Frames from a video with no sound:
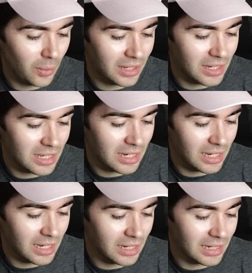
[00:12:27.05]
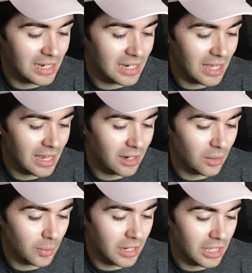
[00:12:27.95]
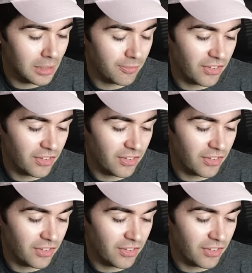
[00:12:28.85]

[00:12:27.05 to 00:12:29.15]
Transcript: We can see Glinda then with